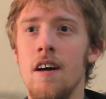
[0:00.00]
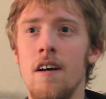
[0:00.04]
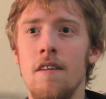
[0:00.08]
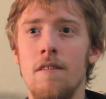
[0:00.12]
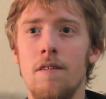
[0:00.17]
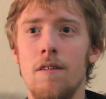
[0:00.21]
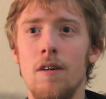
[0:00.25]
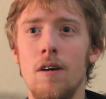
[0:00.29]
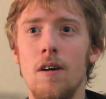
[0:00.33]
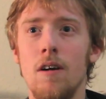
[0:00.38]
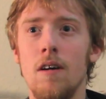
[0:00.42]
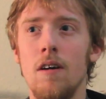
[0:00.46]

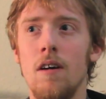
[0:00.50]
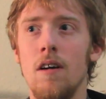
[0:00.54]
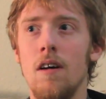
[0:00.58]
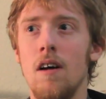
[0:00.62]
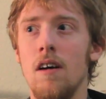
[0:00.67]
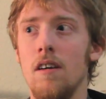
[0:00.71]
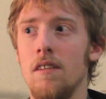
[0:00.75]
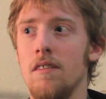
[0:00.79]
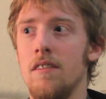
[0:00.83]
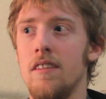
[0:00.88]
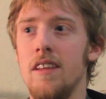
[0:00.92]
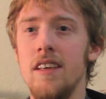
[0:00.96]
For
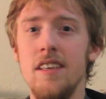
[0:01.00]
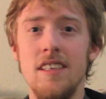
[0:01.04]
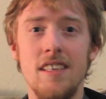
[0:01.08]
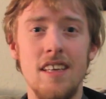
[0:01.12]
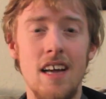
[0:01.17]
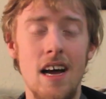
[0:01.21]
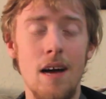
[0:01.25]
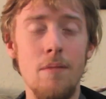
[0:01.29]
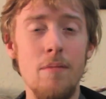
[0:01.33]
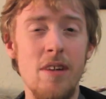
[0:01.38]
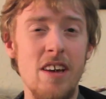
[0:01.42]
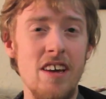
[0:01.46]
this
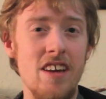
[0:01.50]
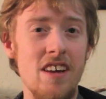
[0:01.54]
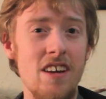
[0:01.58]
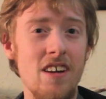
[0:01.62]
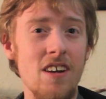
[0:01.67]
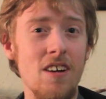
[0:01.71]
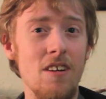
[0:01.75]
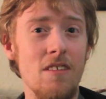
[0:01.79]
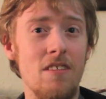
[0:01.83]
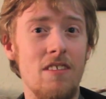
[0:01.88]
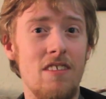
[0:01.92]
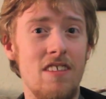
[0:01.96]
time of
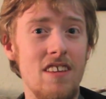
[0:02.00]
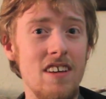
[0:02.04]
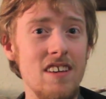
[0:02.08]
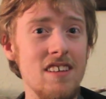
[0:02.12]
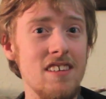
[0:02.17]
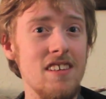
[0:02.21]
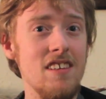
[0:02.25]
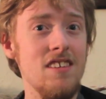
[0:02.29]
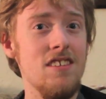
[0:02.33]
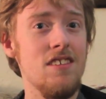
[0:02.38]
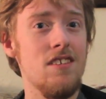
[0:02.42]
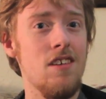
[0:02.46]
year,
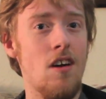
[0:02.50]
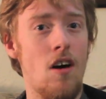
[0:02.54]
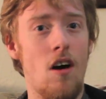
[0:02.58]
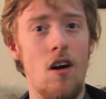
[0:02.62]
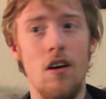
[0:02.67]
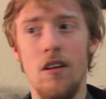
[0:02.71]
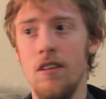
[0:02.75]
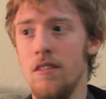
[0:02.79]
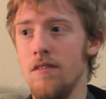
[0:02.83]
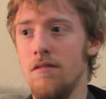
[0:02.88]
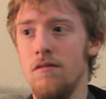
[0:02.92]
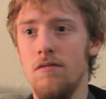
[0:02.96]
this is
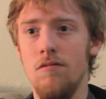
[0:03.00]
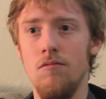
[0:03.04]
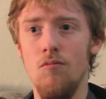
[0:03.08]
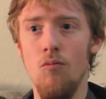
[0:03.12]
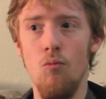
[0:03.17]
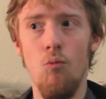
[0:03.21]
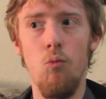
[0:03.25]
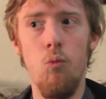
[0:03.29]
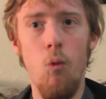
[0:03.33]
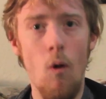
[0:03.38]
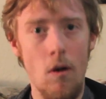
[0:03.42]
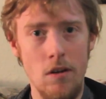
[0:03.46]
a
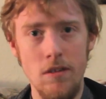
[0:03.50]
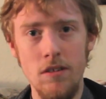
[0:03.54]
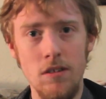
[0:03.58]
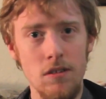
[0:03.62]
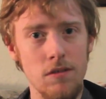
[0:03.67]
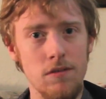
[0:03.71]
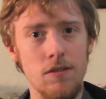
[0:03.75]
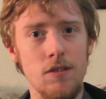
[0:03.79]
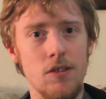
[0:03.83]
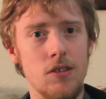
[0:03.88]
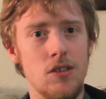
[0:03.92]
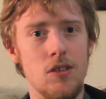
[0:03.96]

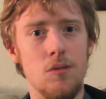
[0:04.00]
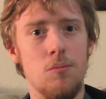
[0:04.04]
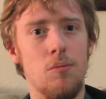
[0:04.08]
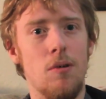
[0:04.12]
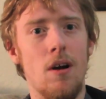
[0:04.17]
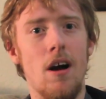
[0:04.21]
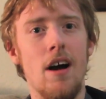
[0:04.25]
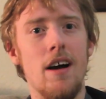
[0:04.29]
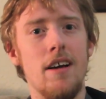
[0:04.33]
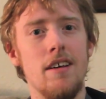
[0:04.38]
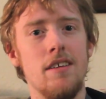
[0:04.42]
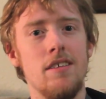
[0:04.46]
wonderful
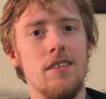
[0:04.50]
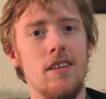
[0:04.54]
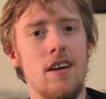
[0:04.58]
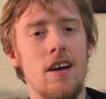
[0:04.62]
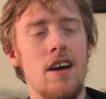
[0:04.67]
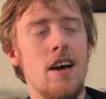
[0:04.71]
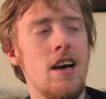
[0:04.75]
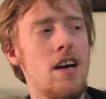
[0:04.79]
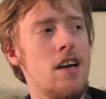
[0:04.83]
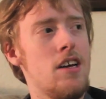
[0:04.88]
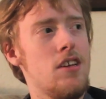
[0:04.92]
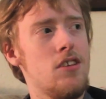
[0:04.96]
surprise.
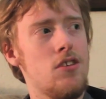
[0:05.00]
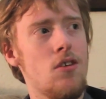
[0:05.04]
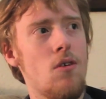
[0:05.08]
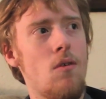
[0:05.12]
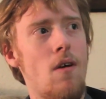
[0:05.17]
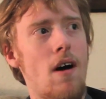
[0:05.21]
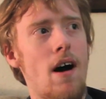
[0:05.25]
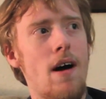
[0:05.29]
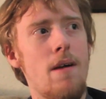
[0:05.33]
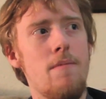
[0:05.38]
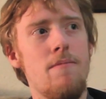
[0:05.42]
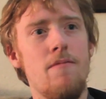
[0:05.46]

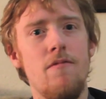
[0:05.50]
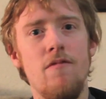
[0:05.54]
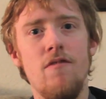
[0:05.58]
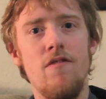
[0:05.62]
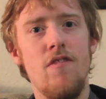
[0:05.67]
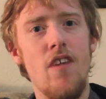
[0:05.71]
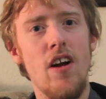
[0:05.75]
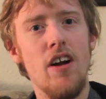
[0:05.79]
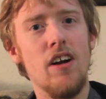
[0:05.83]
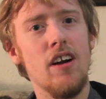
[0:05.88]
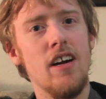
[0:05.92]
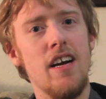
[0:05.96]
So I'm
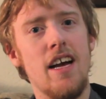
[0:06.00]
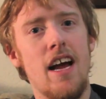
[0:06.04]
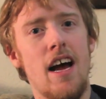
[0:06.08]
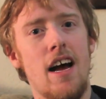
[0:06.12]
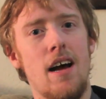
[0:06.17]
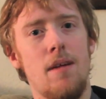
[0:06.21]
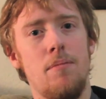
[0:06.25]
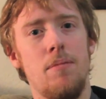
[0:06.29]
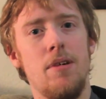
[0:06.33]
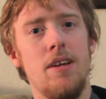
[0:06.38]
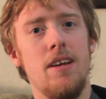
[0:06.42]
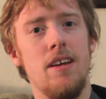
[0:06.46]
very
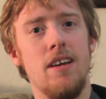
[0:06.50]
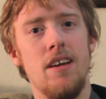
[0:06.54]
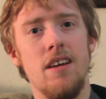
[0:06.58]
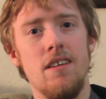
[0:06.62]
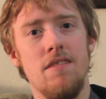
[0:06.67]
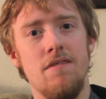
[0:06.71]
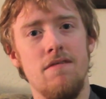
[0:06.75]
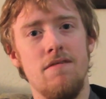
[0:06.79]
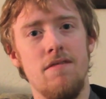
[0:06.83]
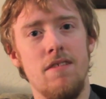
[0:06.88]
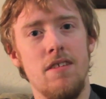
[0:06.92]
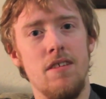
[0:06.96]
happy to
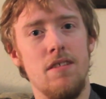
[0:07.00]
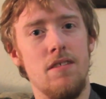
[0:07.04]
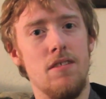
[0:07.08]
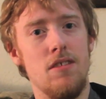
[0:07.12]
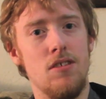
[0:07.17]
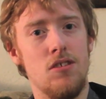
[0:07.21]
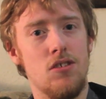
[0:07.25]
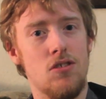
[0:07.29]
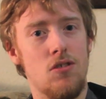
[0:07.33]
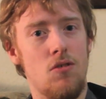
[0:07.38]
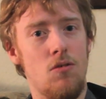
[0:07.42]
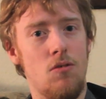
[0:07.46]
give it
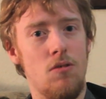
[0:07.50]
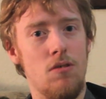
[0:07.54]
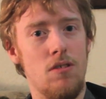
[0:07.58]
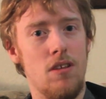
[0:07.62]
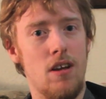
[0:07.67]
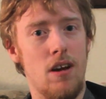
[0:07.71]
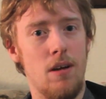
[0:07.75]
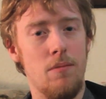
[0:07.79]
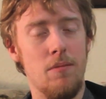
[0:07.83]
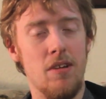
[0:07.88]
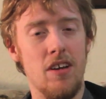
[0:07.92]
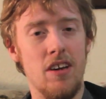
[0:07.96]
the score
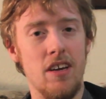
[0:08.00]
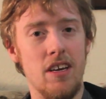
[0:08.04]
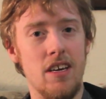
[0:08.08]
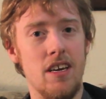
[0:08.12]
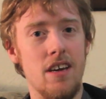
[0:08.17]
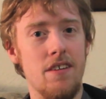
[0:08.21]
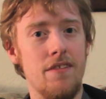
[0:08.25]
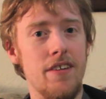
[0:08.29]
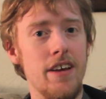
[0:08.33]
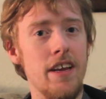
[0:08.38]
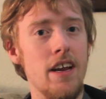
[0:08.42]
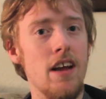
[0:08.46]
that I'm going to
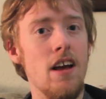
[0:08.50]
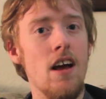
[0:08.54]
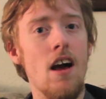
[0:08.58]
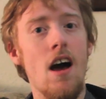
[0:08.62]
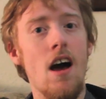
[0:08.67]
give it.